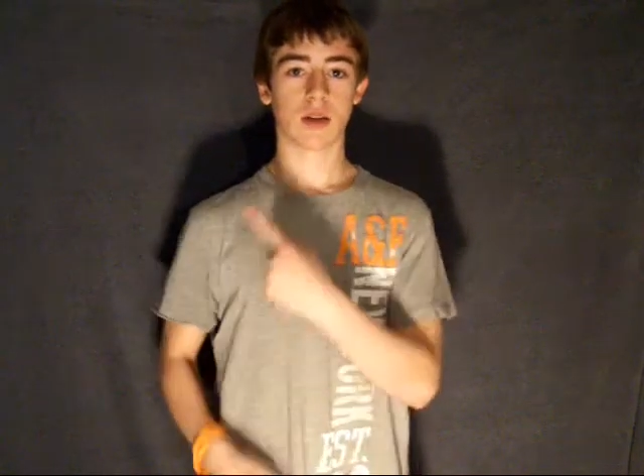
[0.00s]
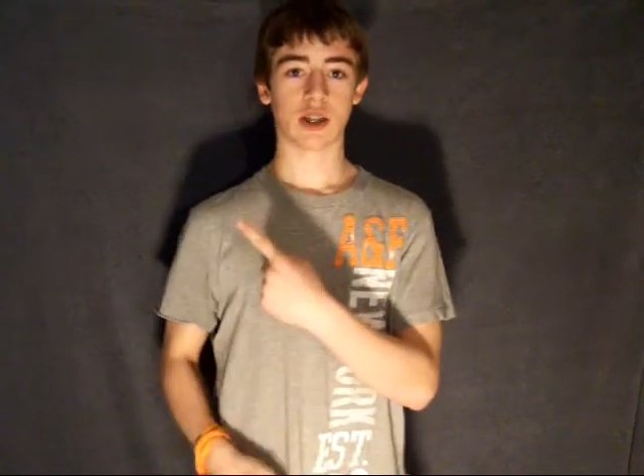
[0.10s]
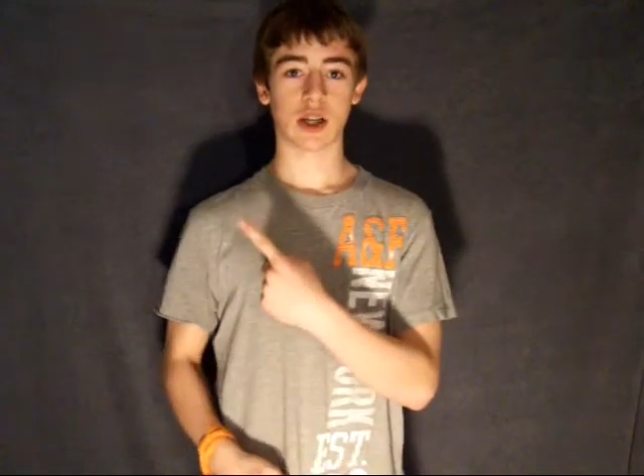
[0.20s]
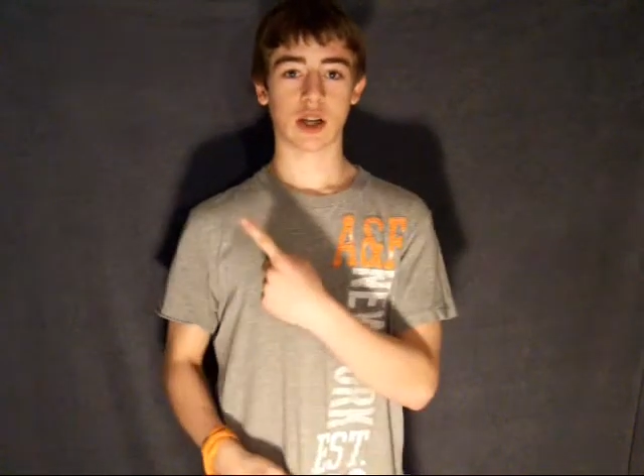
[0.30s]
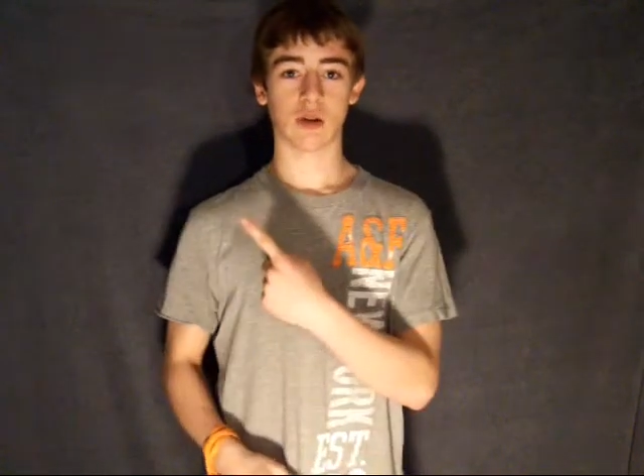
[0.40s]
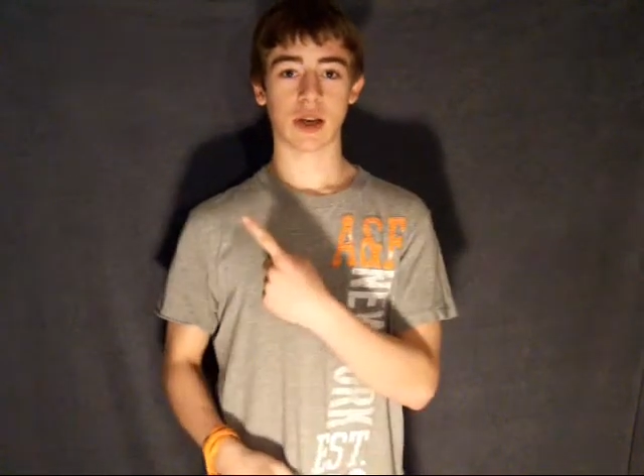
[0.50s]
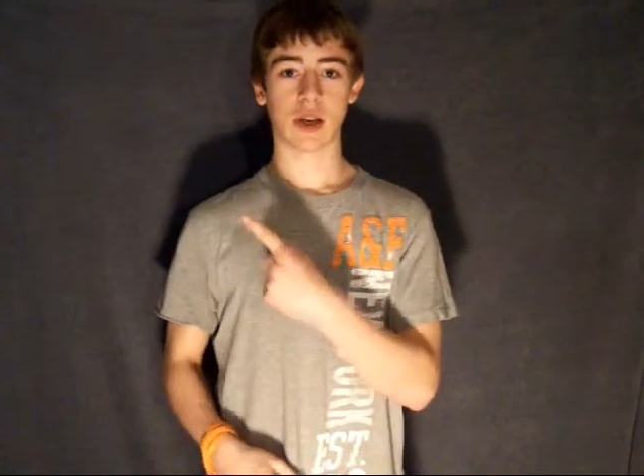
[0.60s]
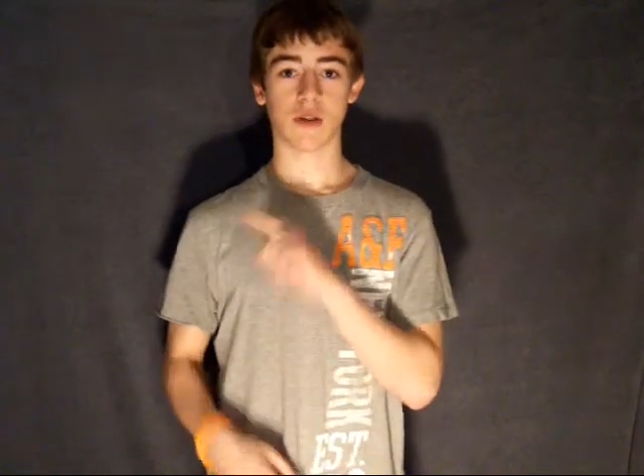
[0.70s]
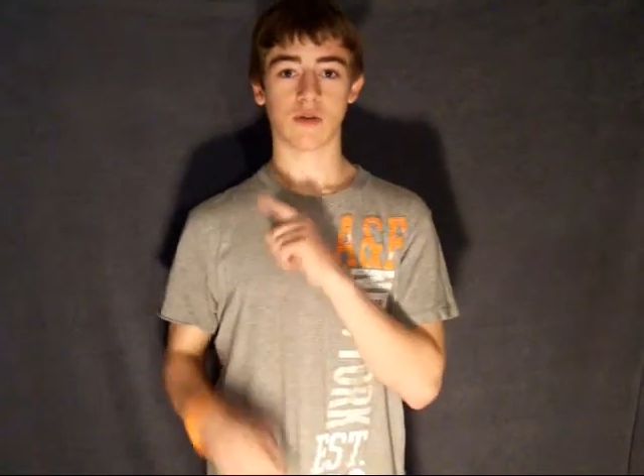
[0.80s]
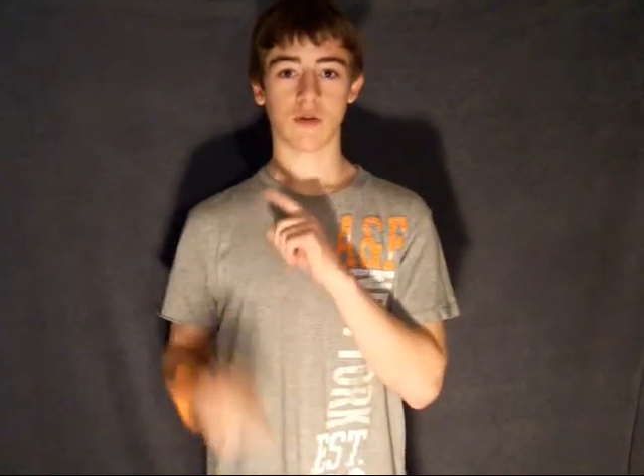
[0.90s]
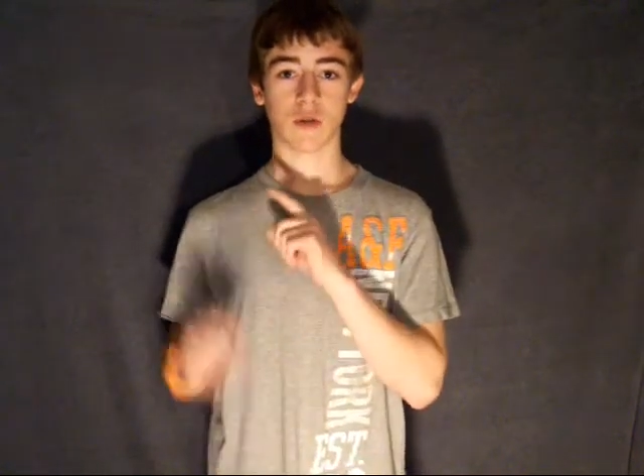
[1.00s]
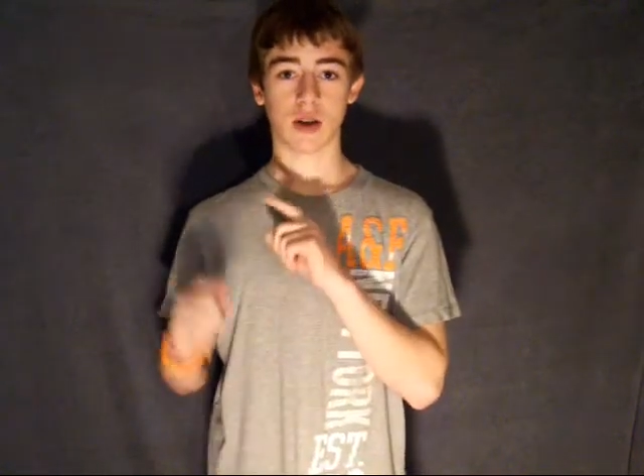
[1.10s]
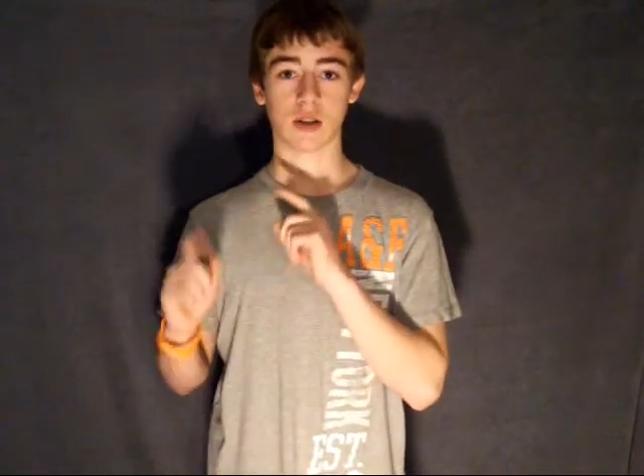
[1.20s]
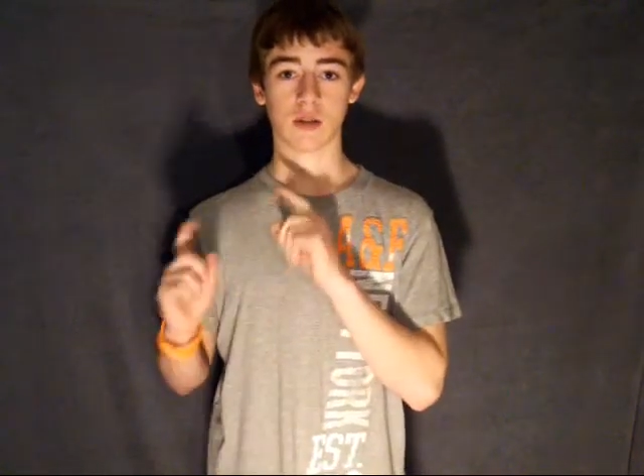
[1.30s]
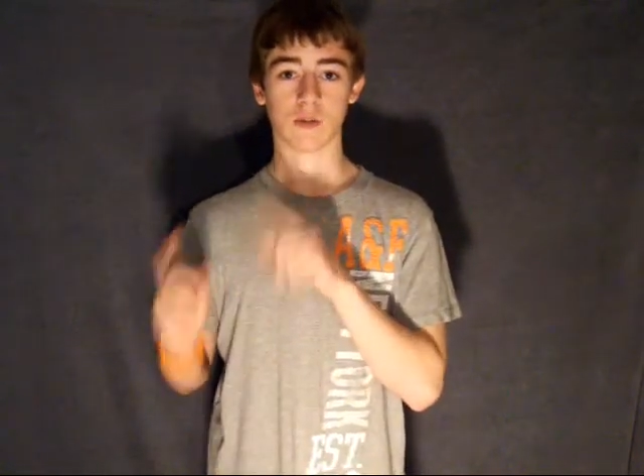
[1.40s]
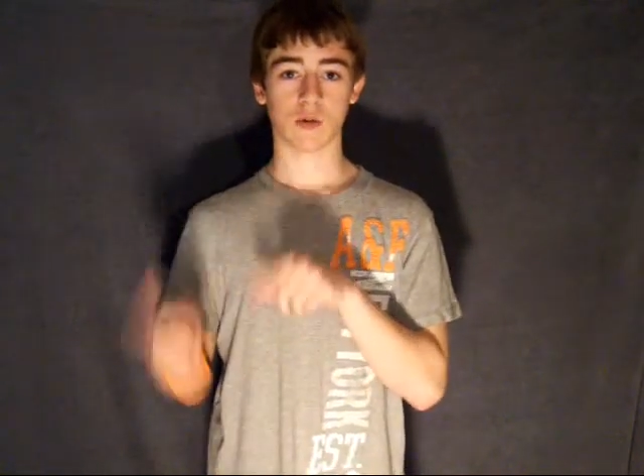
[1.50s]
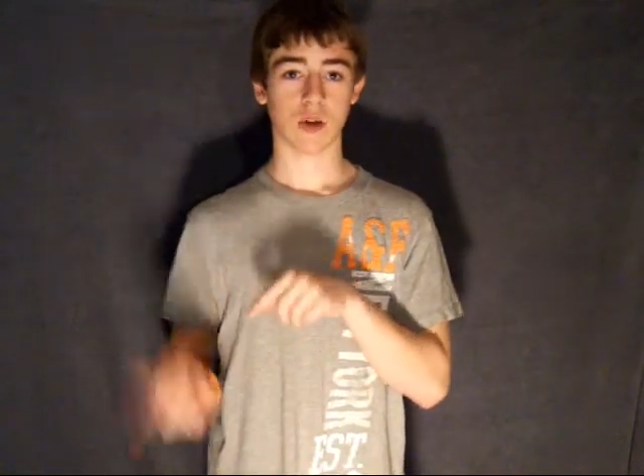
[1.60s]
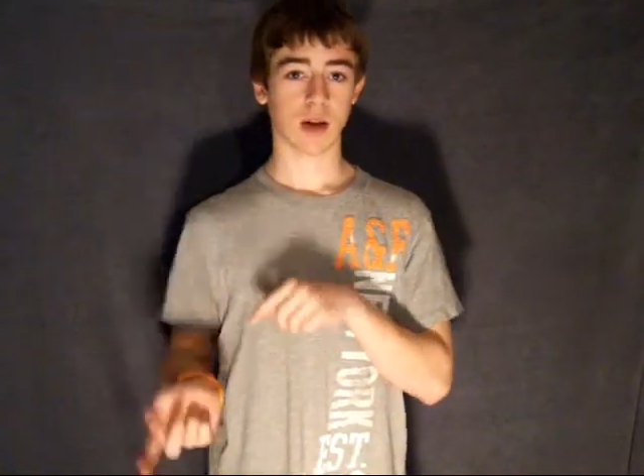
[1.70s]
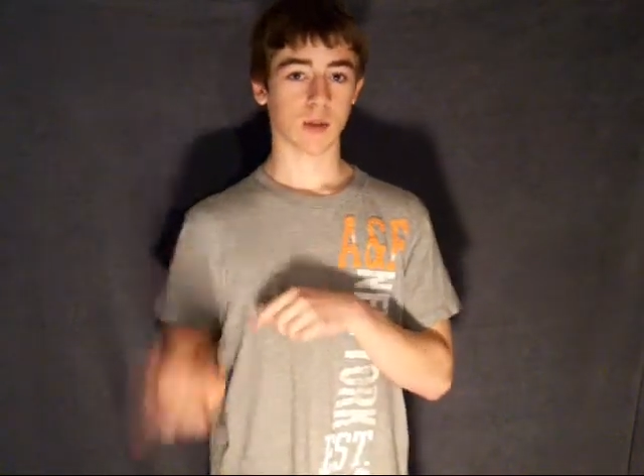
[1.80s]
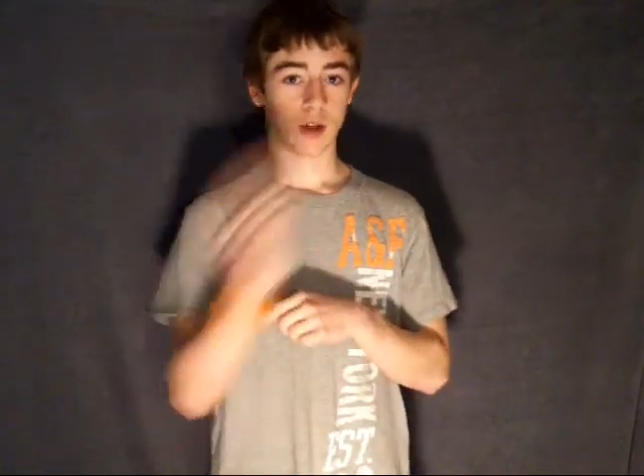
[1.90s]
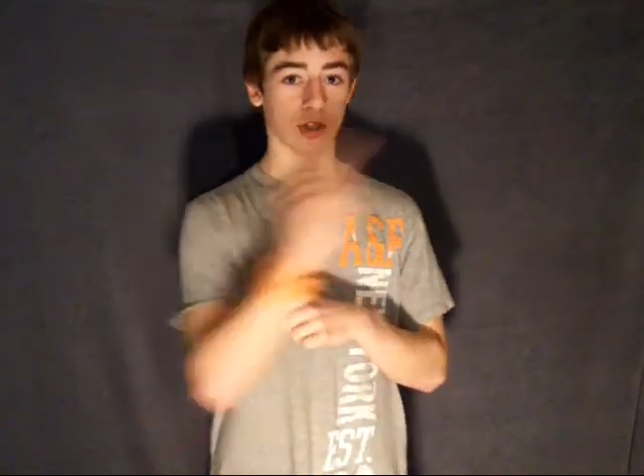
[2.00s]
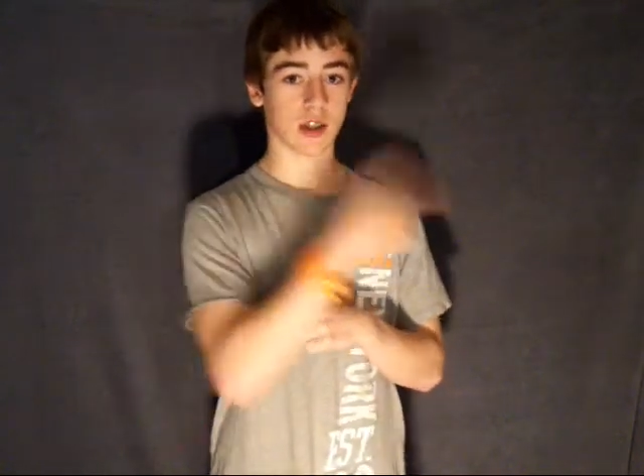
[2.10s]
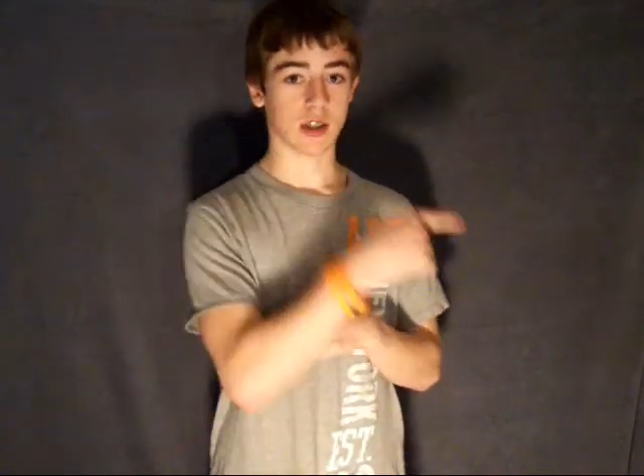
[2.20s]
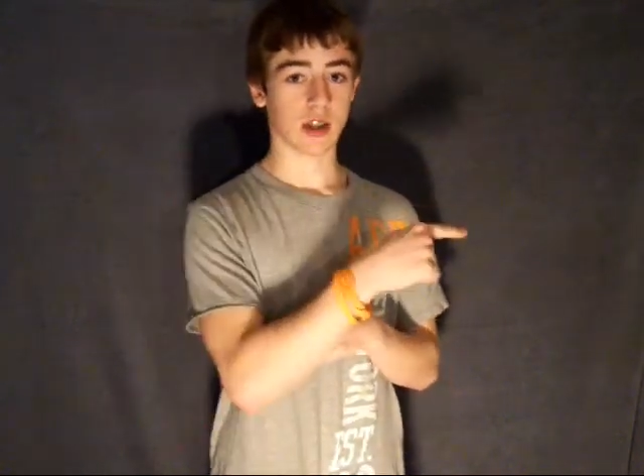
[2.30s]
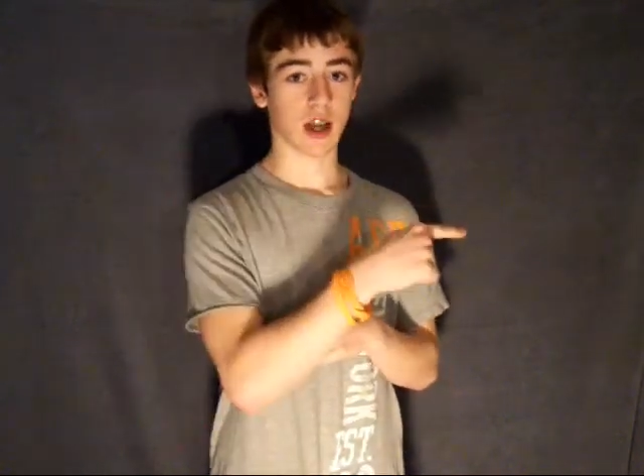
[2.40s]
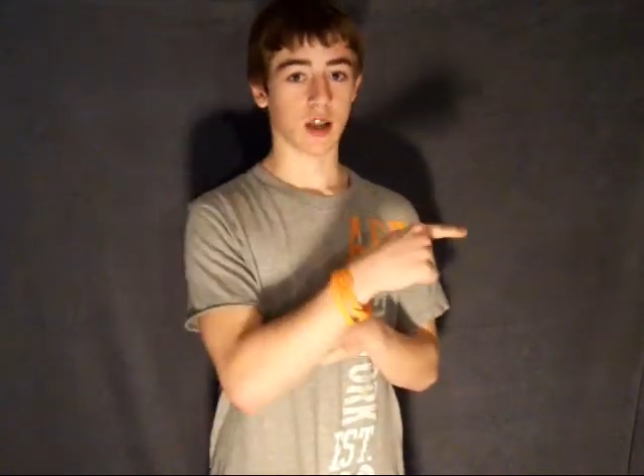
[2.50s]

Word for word: my channel right here if you want to subscribe you can just hit the